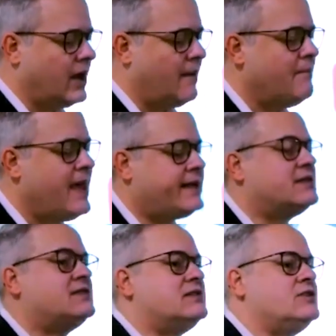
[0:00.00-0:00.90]
make the
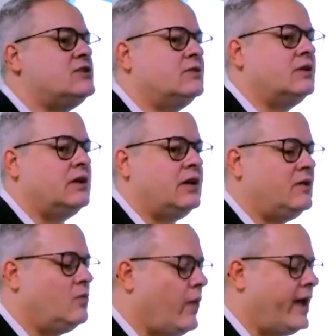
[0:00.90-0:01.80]
decision
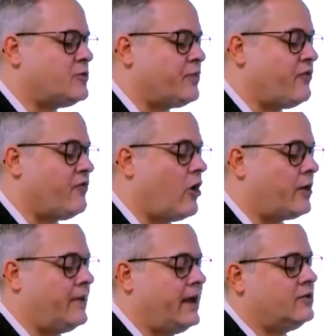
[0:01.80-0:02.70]
in when to
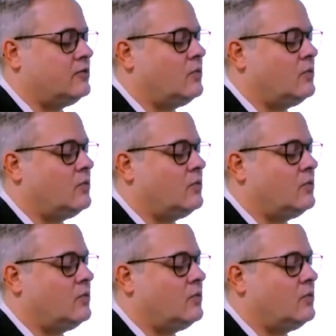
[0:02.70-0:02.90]
perform and